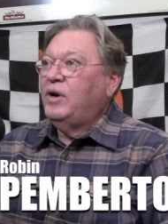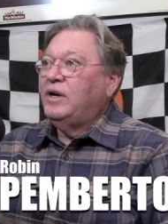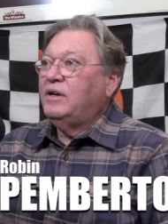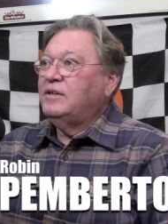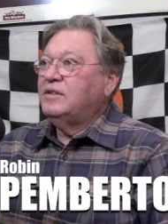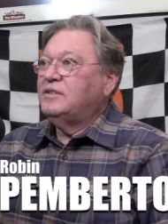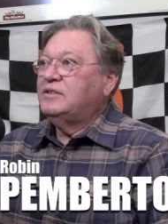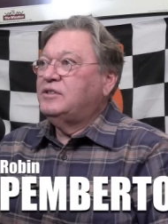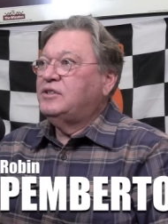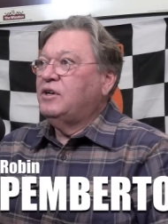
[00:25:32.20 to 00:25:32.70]

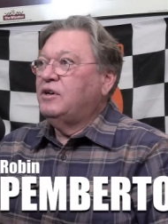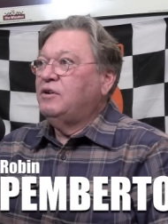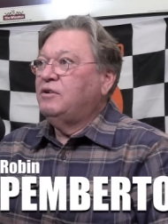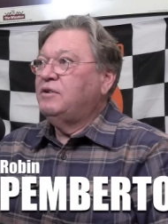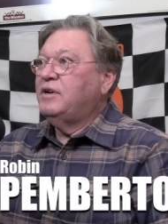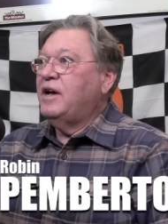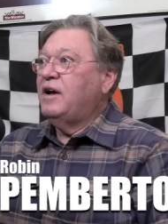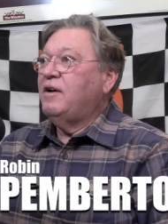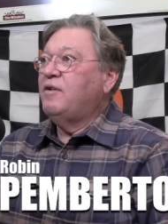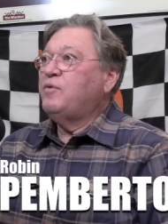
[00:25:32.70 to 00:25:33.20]
Well,
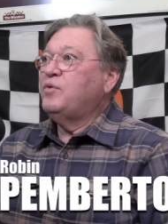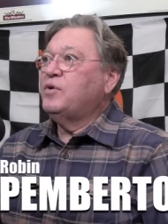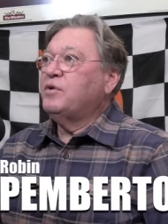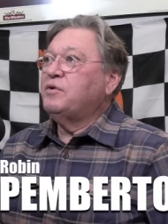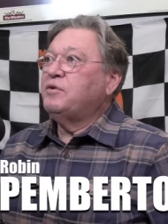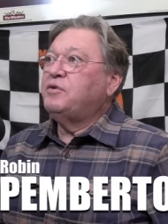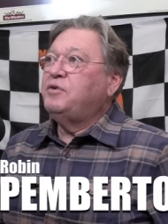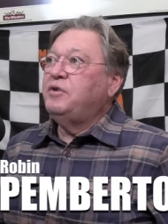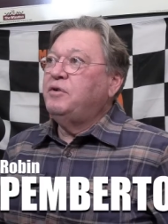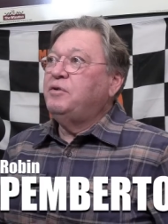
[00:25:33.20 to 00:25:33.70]
so now
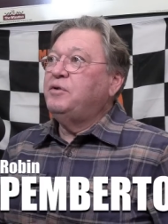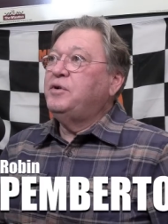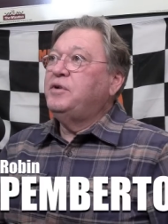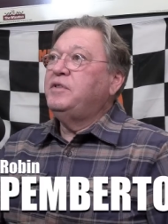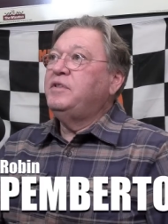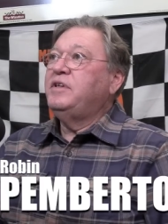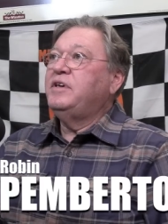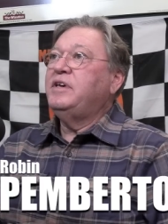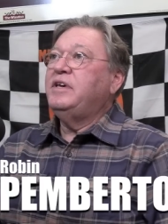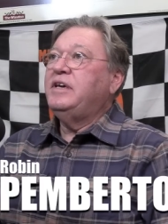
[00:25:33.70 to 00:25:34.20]
we're
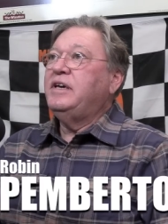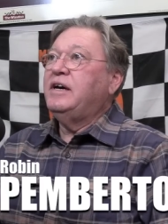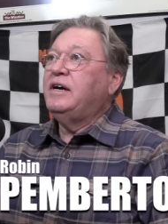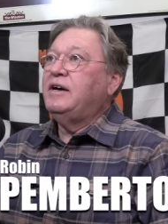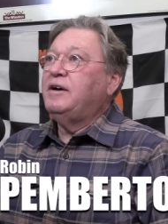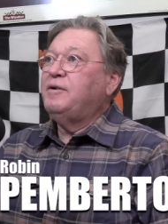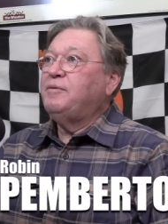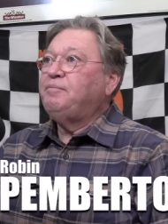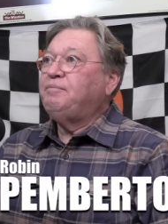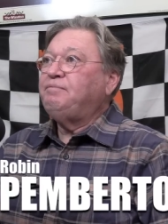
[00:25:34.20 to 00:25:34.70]
doing the
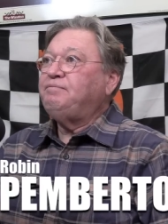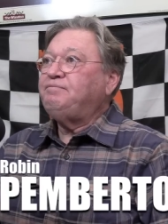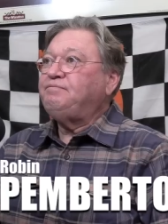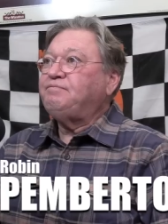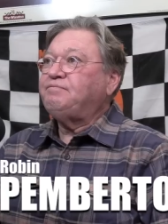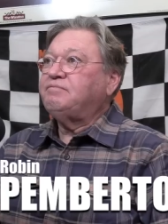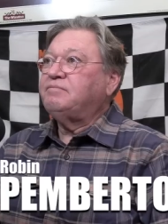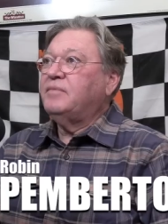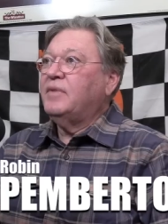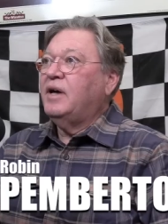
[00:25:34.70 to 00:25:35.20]

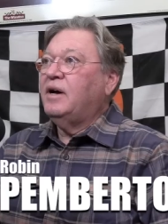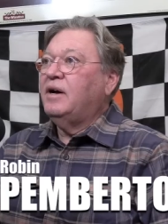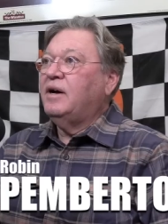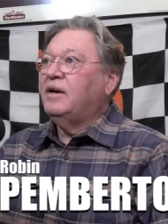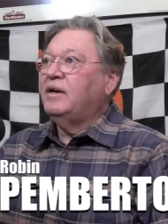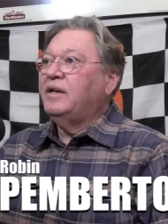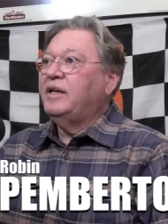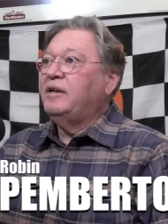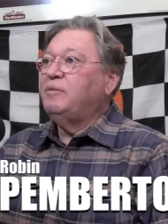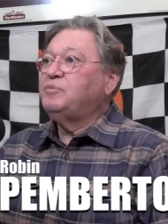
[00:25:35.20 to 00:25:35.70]

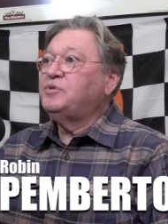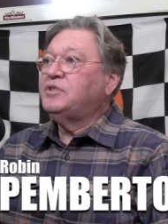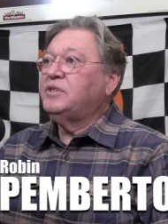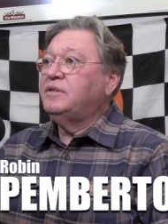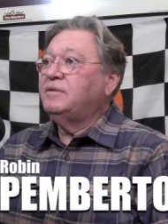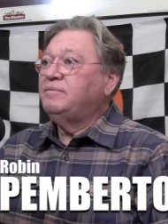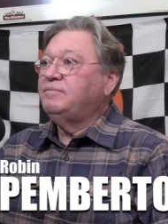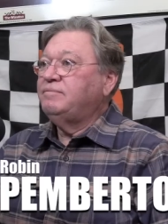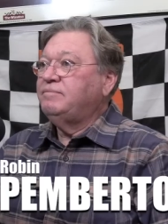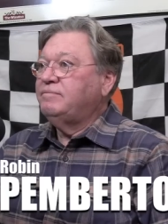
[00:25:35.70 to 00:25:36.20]

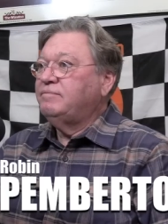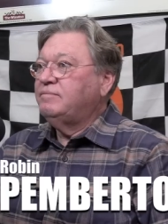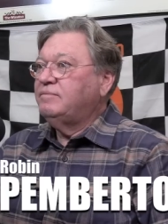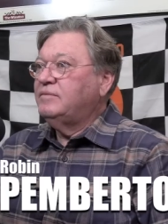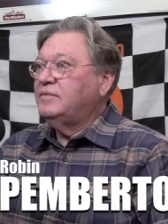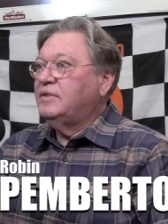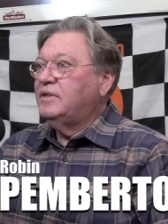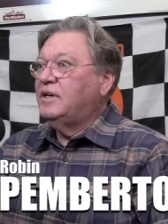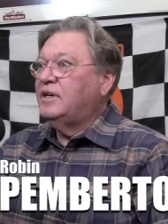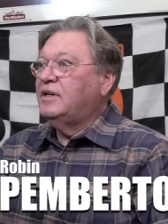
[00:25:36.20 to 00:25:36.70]
IMSA
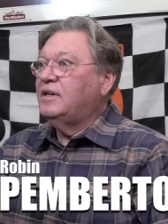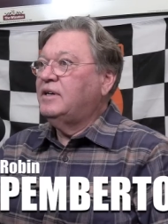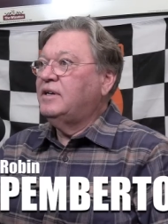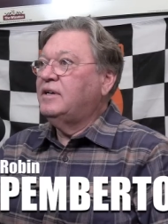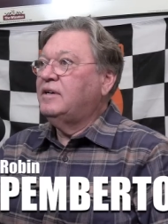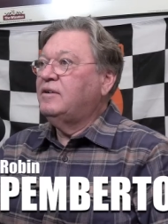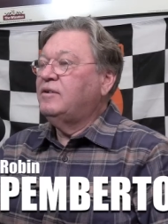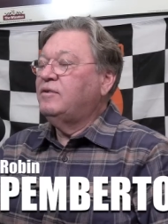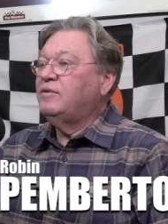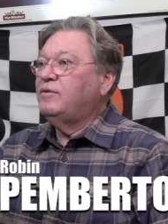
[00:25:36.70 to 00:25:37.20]

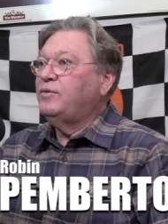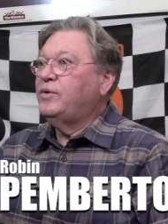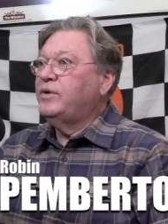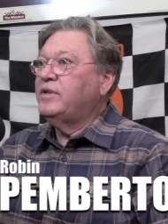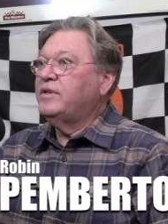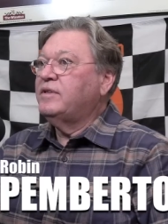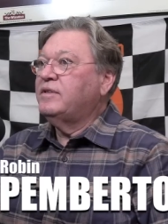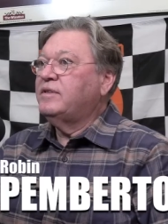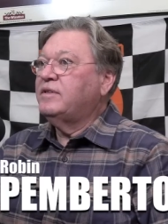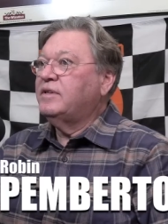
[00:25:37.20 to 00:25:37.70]

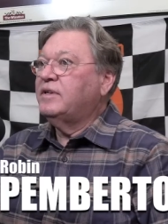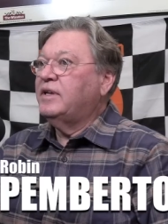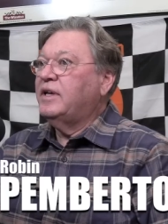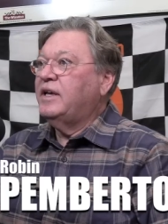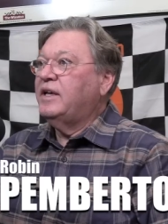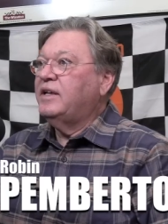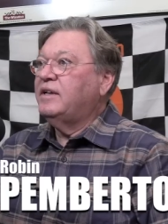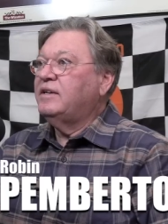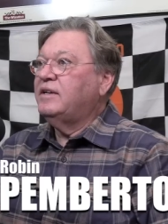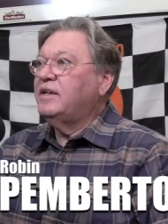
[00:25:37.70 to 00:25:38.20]
with,
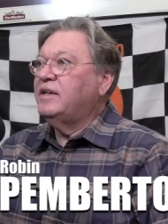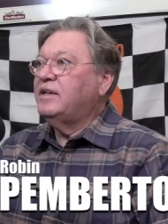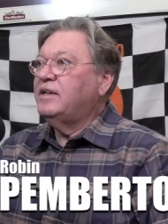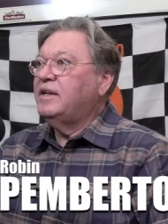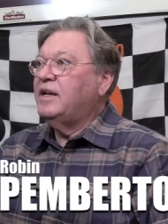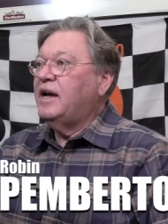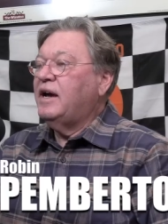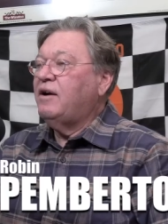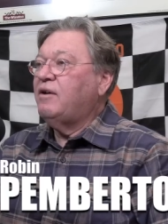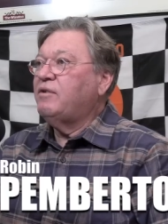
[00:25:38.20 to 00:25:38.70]

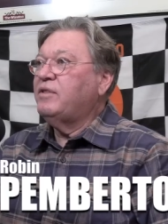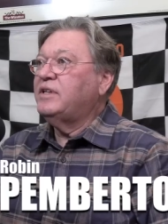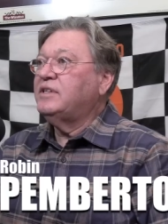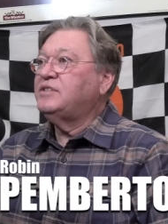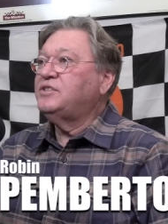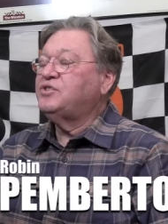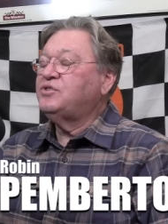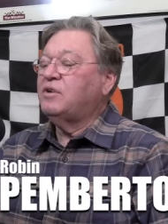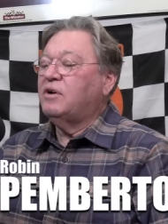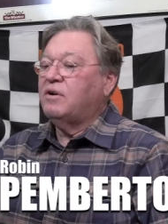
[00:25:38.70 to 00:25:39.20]
and how
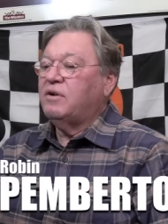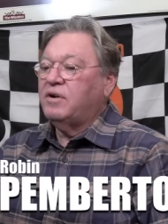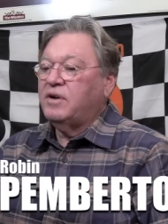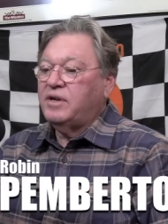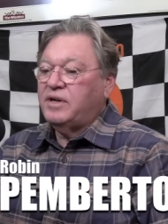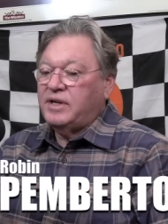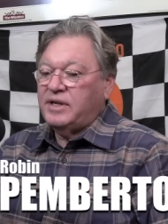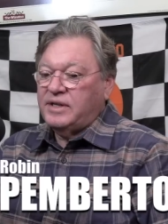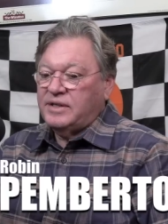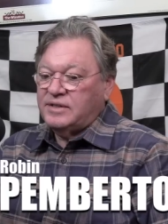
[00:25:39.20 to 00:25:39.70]
this
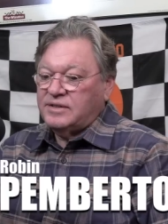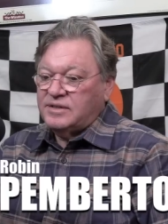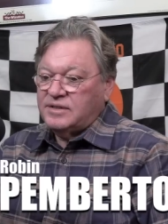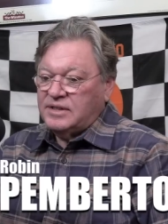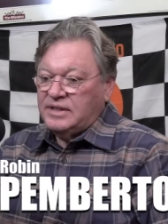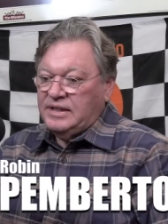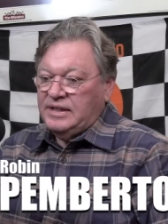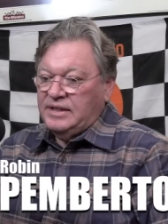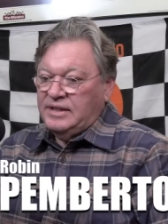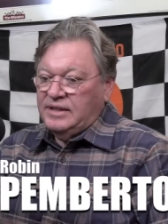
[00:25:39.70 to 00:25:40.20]
started
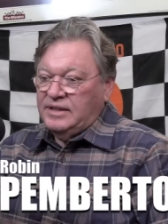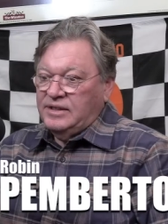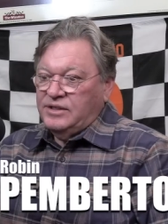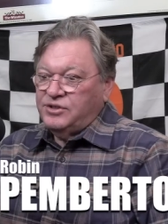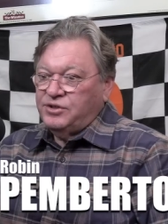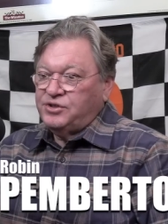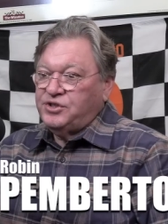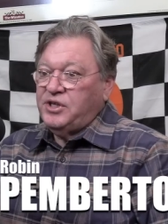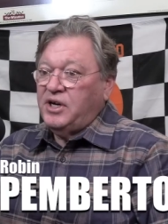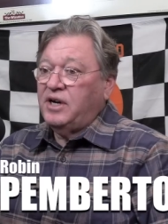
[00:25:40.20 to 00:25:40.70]
is,
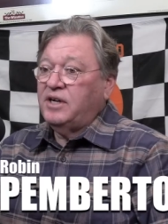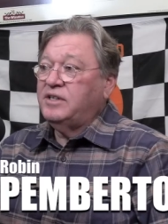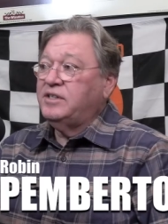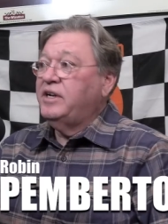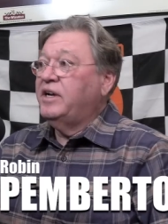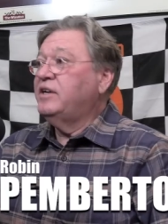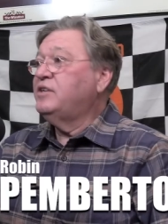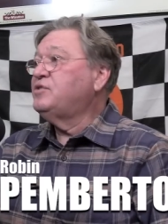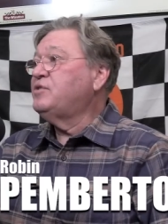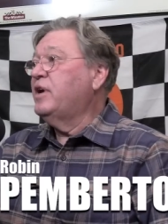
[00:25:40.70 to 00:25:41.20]
so
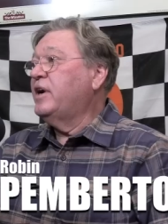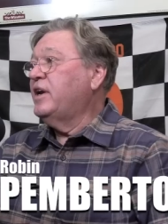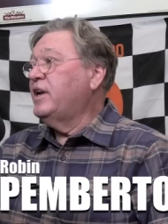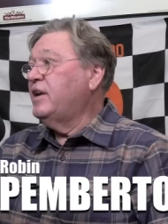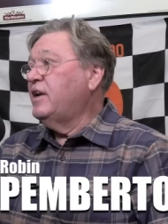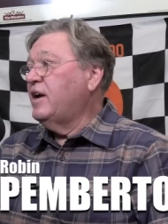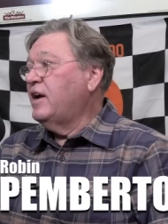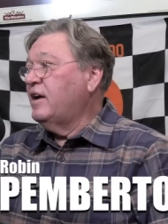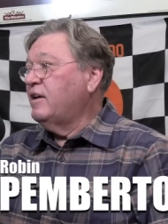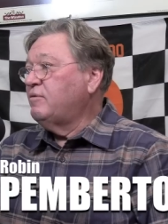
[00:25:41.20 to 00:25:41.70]
John Andrade
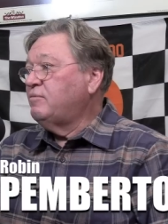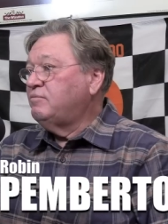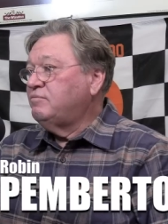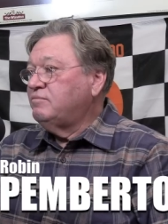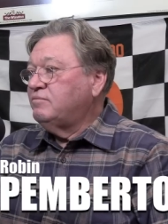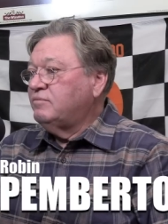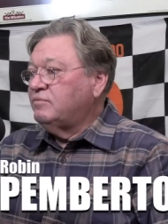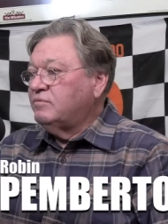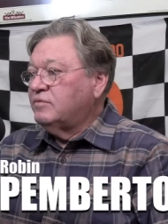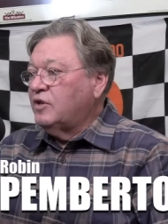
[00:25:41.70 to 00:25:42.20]
and I
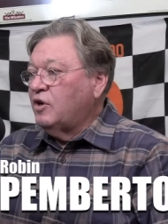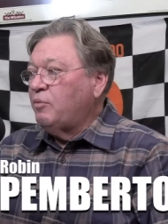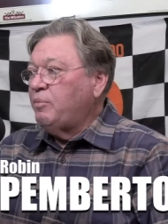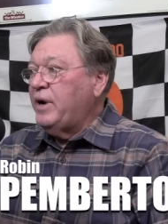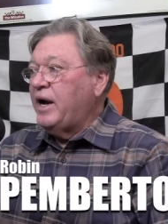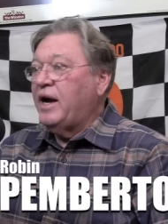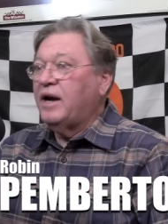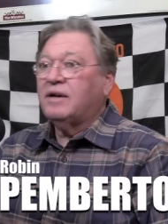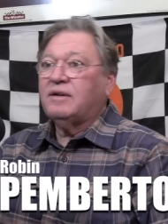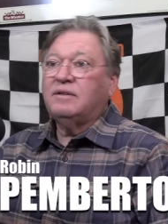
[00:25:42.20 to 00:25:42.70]
go
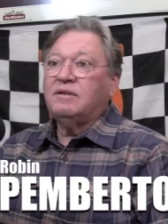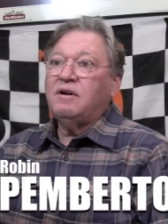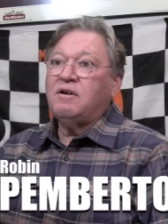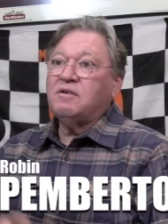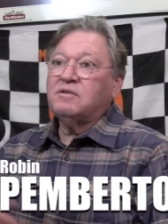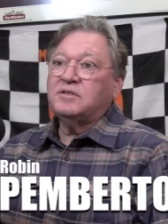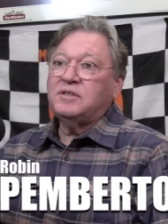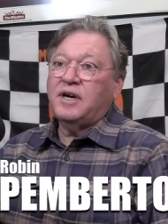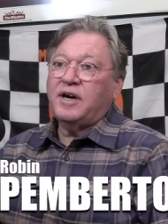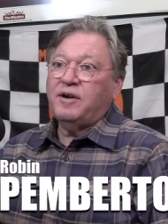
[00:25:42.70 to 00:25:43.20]
back a
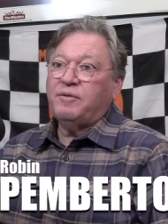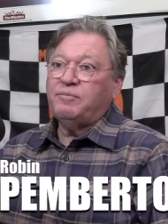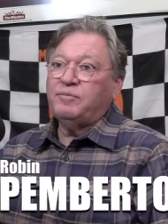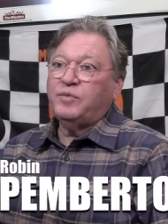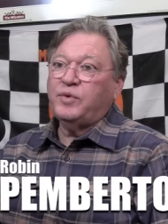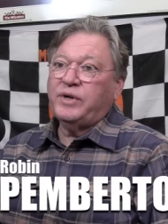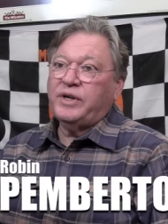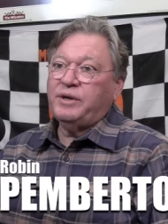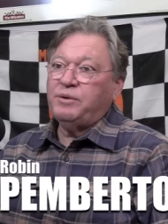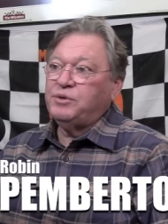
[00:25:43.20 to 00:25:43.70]
long
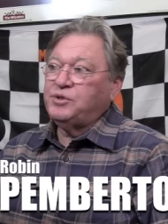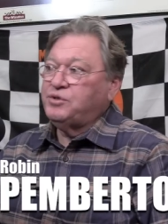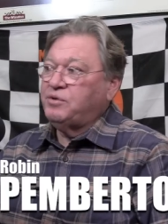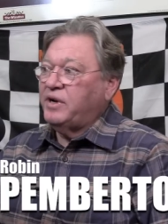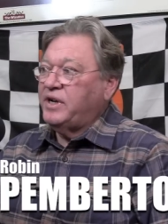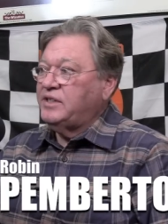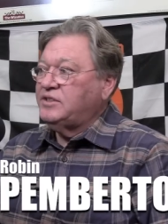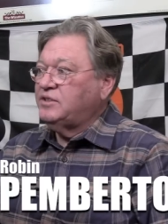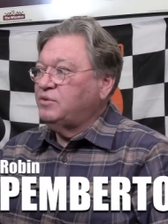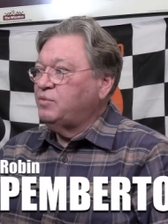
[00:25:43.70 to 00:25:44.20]
time when he was
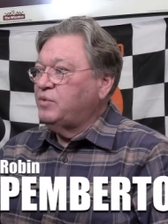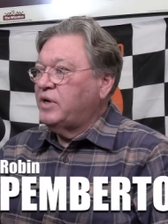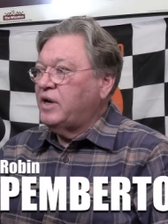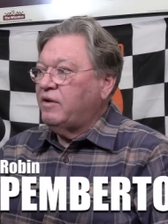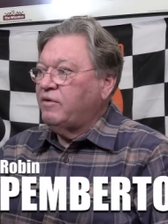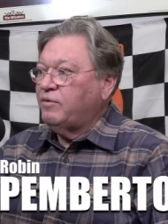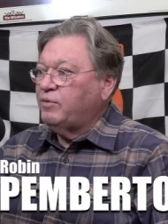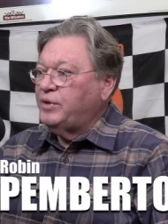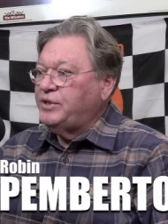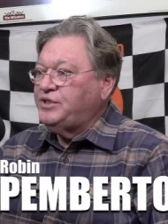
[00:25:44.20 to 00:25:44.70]
racing,
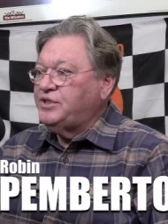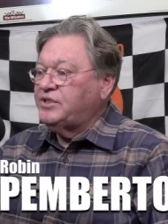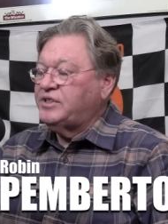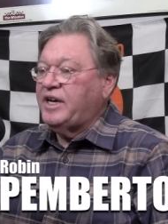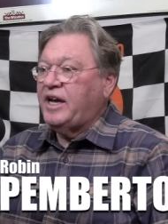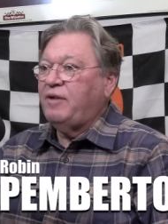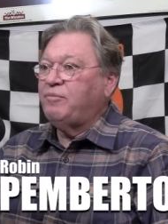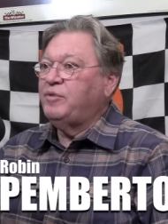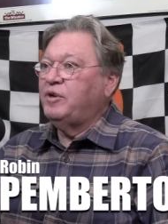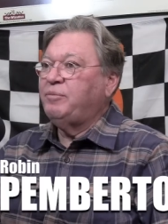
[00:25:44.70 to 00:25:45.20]
whatever. We
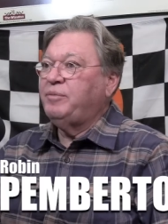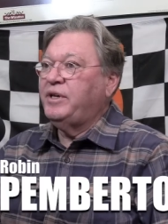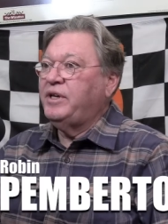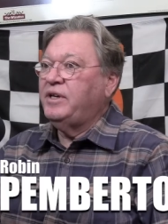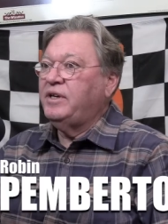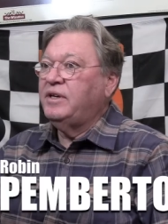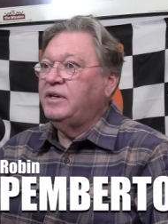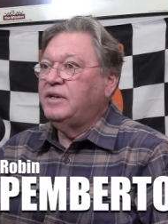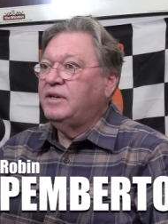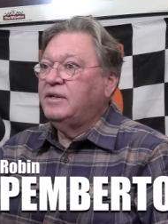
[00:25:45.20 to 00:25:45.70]
just happened to
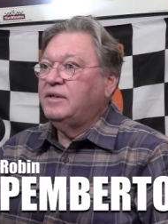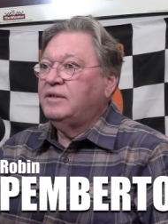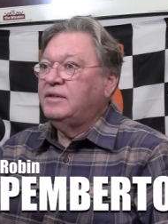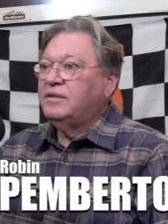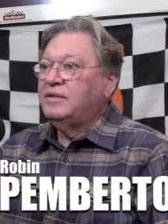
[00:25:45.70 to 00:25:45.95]
be,